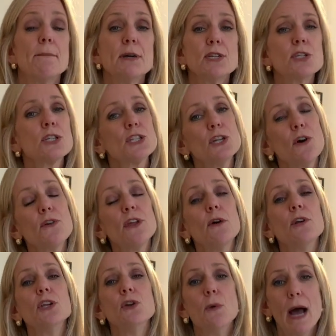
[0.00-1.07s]
But just know that
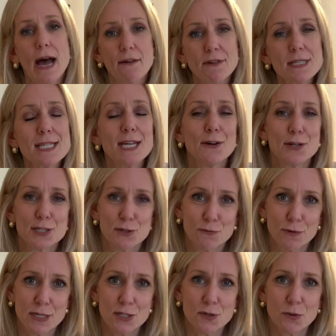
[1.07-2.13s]
you have us here as a
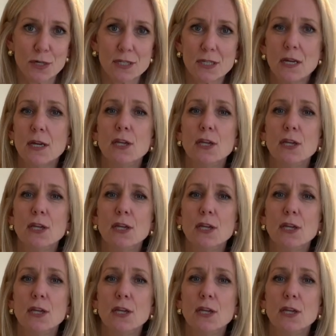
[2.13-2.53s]
resource.